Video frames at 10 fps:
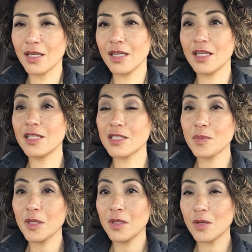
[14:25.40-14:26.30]
and they
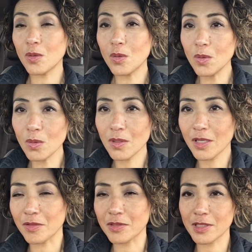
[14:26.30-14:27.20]
spend their whole
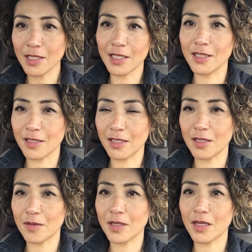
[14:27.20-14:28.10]
life studying that
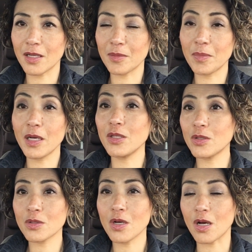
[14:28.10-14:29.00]
area. But
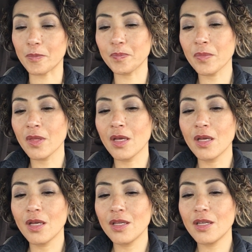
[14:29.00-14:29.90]
you're not.
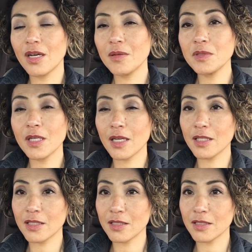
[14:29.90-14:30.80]
You haven't
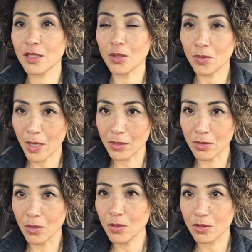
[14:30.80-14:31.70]
had the correct
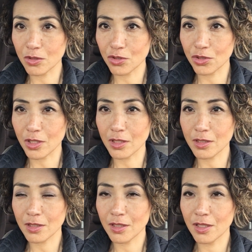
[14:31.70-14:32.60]
knowledge
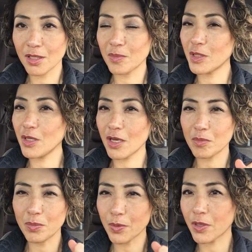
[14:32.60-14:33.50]
yet, but you have
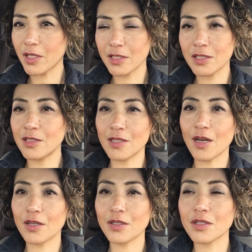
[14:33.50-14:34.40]
burning
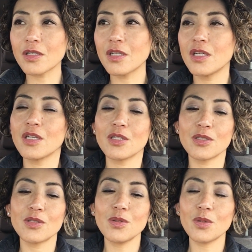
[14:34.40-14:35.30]
desire.
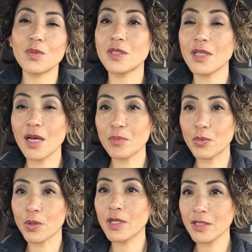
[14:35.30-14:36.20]
So with that
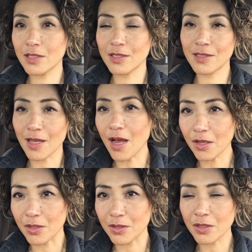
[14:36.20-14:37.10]
burning
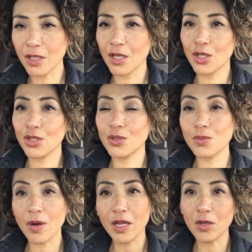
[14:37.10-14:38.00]
desire, you
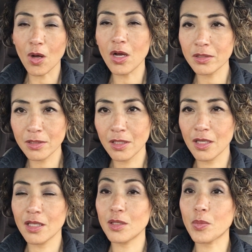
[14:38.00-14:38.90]
ride on
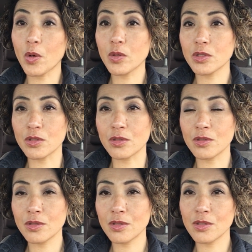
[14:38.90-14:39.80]
the
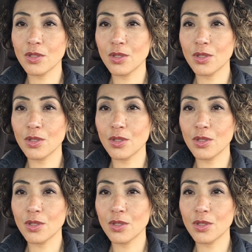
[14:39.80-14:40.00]
person's